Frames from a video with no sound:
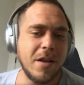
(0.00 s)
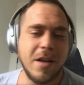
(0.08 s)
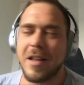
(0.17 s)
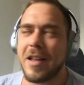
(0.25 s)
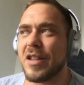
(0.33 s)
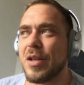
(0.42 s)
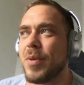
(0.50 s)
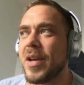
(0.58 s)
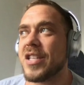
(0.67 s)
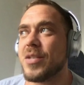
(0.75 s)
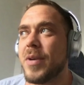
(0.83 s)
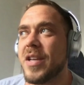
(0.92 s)
like the
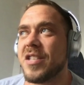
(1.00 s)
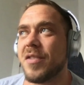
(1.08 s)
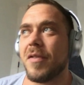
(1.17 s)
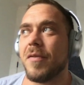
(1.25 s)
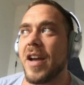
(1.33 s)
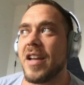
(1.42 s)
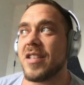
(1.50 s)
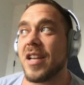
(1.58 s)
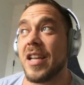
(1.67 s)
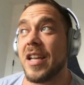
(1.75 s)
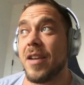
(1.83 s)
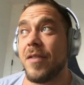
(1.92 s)
biggest piece of advice I
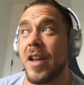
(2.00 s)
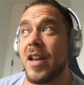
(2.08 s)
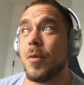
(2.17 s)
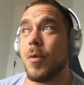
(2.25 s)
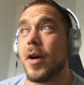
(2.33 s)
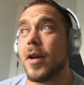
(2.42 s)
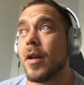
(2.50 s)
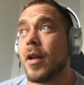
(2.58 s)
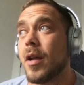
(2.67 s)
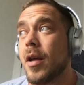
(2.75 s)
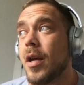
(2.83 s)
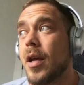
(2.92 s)
can give anyone
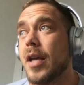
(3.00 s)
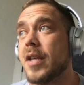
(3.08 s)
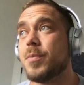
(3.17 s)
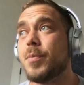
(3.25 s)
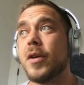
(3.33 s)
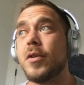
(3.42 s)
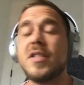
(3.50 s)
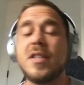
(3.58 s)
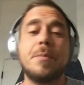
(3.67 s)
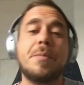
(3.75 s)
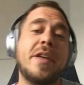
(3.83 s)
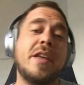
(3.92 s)
is build
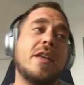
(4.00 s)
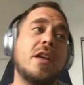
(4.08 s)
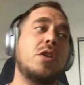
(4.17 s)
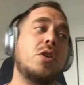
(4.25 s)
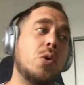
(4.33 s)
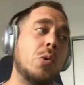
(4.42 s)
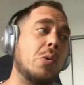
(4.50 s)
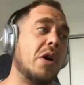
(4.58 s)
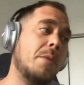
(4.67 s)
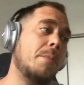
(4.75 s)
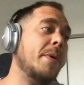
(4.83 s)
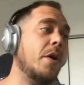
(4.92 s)
something that you want
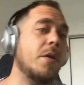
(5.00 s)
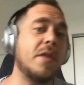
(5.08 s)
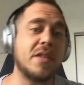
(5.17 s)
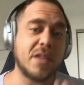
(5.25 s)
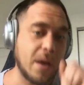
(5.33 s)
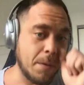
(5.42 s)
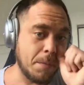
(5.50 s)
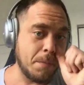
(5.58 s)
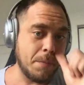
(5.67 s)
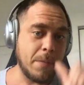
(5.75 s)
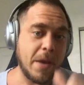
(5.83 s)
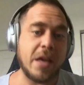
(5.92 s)
to build that's going to
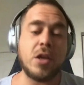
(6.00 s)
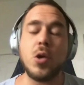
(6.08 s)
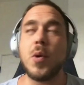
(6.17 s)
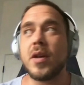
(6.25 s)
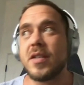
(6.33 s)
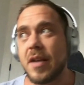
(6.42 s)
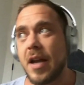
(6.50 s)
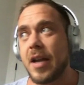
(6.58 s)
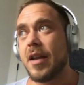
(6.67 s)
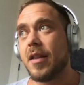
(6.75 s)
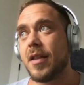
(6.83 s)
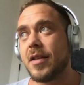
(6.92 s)
make you
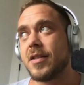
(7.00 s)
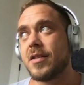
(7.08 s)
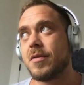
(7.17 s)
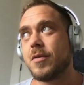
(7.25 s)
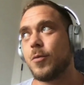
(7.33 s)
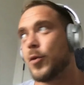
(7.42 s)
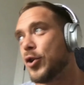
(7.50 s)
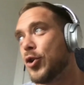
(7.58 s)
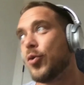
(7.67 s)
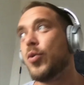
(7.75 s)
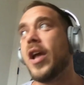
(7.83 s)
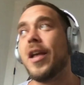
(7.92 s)
excited. That's when
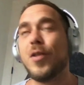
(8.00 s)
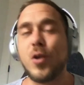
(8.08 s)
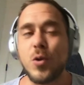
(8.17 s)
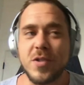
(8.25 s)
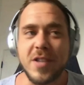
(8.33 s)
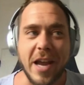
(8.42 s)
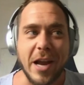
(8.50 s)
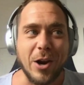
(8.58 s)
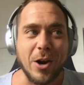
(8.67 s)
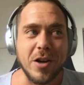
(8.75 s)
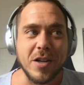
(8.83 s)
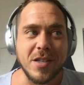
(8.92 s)
you hit those
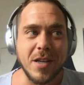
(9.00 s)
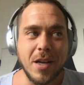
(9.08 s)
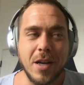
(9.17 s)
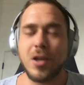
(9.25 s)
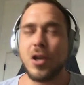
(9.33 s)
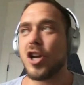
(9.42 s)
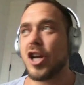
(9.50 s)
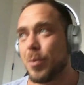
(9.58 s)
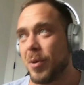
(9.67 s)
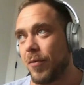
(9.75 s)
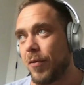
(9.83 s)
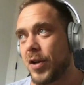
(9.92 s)
errors, you're going to
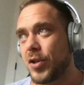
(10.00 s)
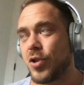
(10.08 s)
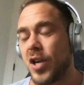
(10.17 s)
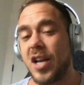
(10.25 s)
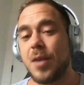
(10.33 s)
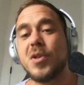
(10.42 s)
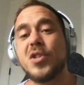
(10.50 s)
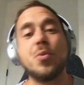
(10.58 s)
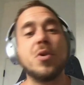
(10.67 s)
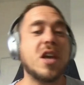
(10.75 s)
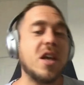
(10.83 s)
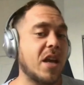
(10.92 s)
be frustrated, but you're
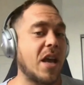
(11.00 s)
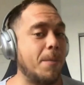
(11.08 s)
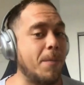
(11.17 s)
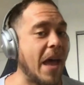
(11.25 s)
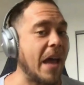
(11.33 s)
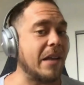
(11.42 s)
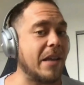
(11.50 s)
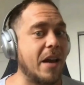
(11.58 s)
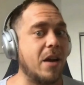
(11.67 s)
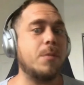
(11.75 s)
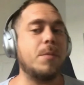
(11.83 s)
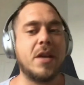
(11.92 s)
going to come back
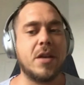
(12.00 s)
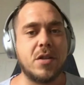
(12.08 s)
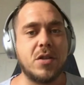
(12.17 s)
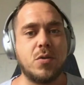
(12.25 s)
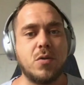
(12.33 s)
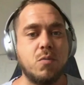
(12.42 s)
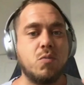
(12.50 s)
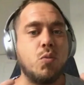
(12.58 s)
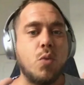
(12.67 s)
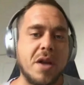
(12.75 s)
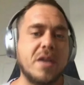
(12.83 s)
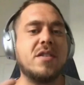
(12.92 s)
later because you
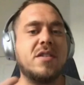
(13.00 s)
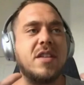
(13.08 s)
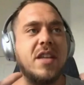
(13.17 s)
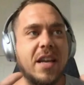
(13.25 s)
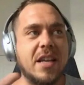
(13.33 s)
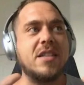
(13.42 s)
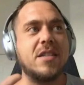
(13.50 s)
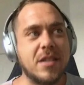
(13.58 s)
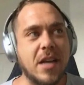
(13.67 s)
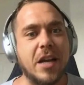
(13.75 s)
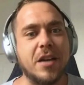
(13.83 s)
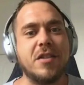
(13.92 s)
want to get it
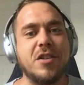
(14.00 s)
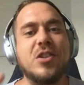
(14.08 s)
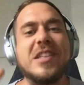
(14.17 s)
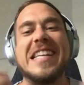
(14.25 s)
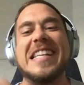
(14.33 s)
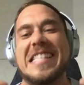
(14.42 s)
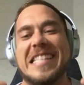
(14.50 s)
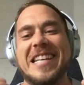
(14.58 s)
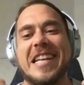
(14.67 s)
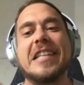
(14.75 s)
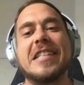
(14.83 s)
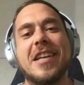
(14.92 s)
done. You need to
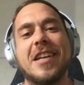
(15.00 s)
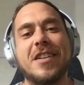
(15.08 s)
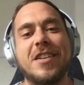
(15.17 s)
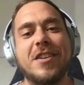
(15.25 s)
get it done,